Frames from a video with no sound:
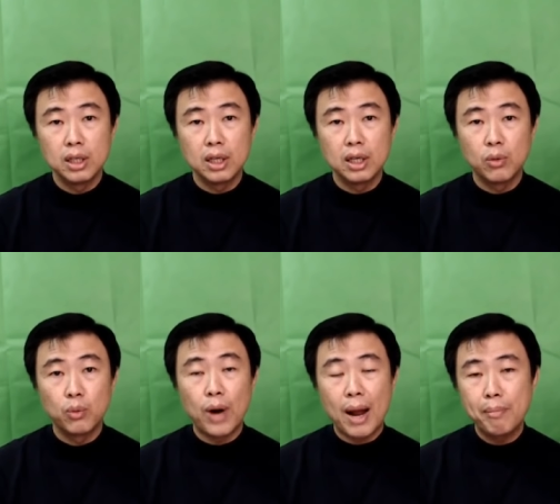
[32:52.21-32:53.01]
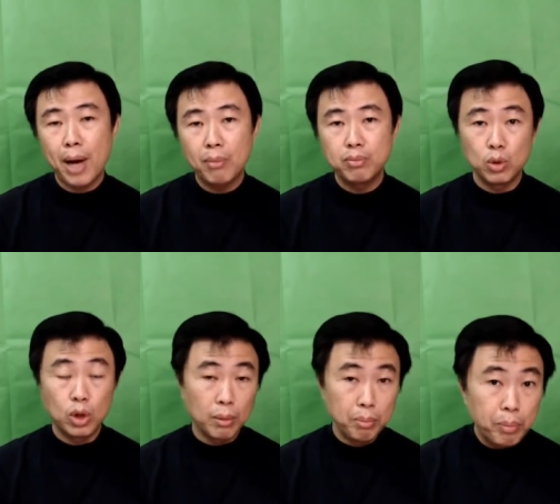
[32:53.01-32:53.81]
uh, ramp up to
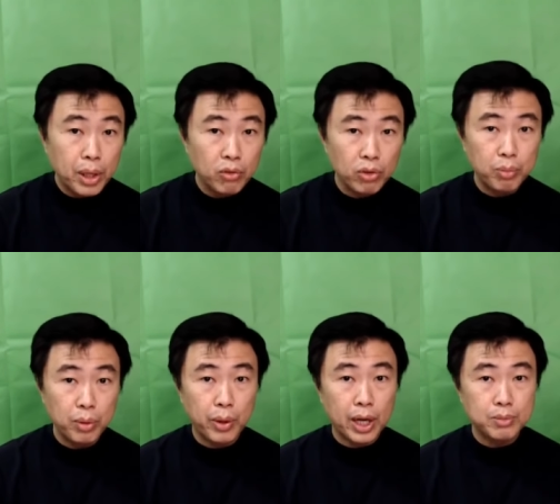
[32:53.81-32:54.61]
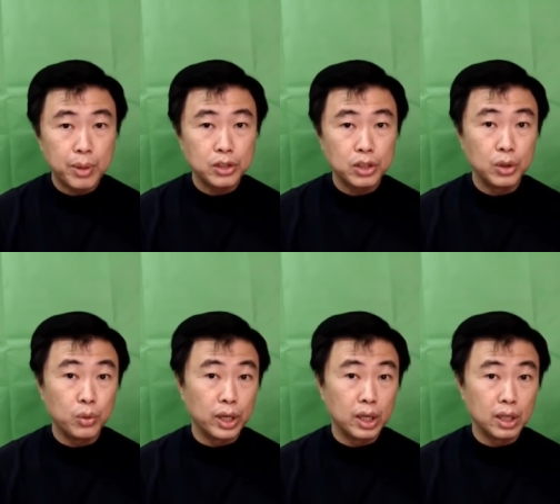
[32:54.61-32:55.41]
compete with people, especially
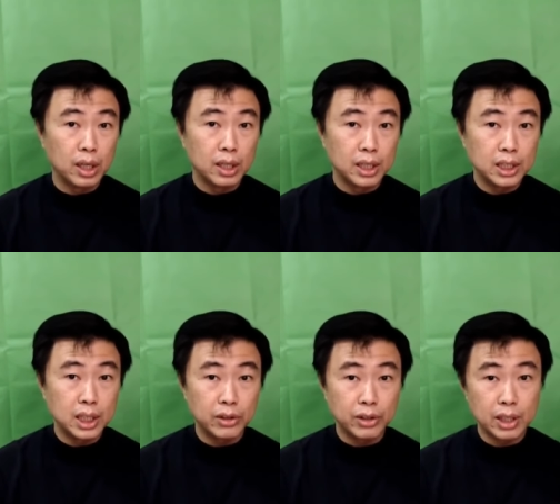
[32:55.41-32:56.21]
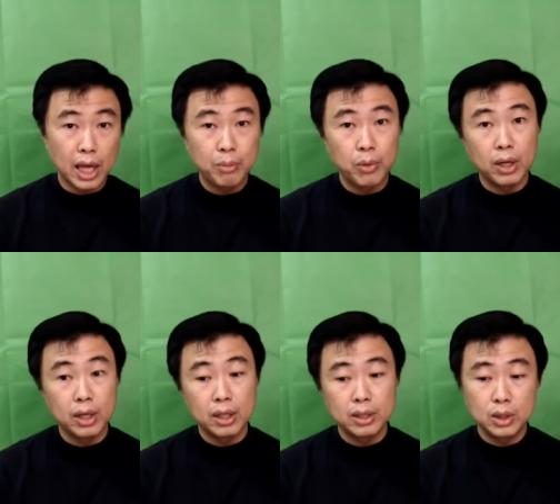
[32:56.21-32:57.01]
during uh, this current time, right?
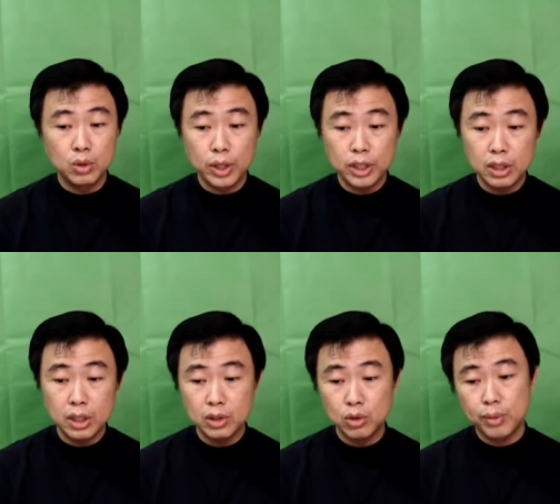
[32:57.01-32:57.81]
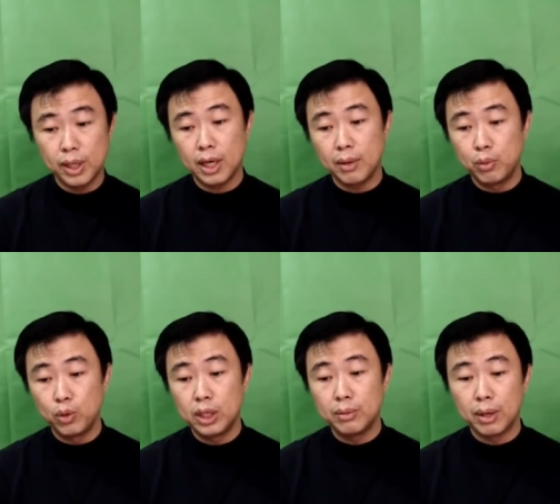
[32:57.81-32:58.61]
situation is you may get
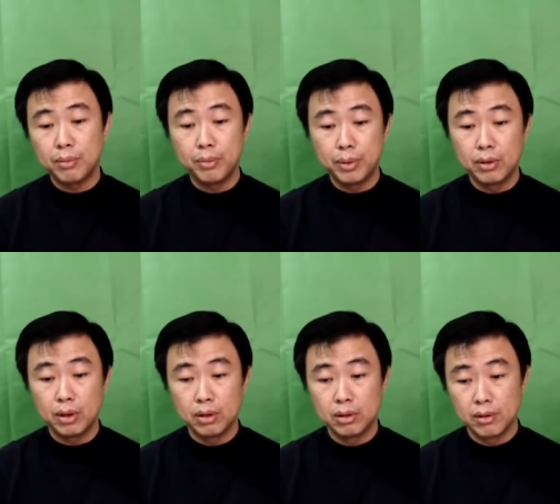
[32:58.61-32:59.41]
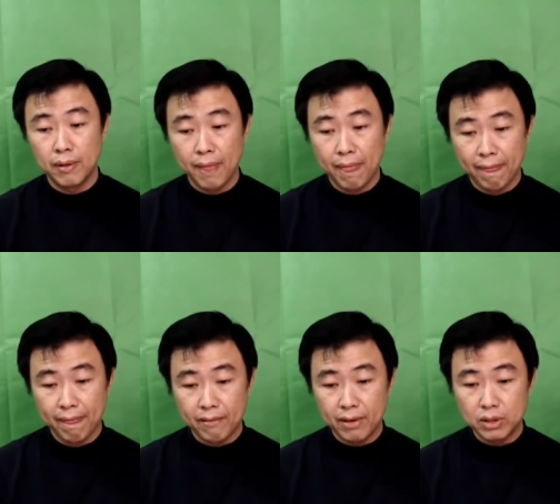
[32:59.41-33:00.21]
bullied by people
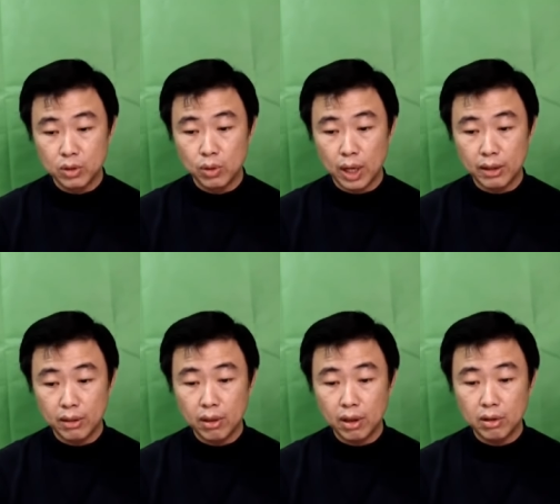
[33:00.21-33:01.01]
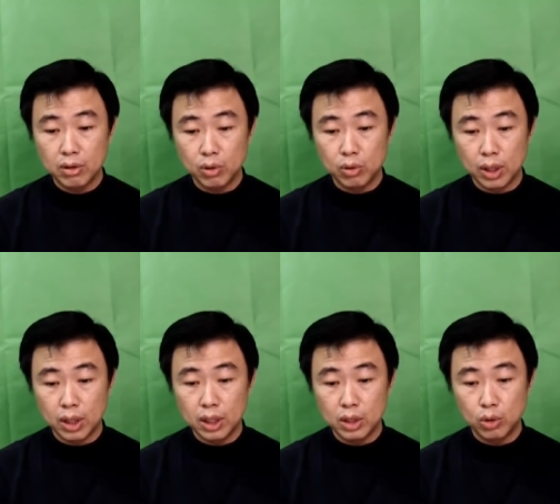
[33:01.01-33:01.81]
right? So I think you
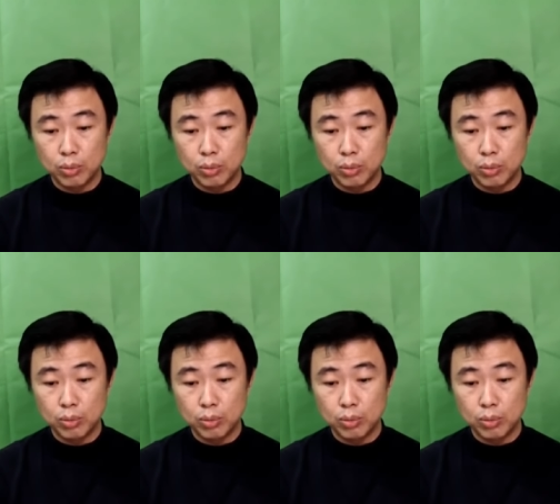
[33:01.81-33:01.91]
uh, need to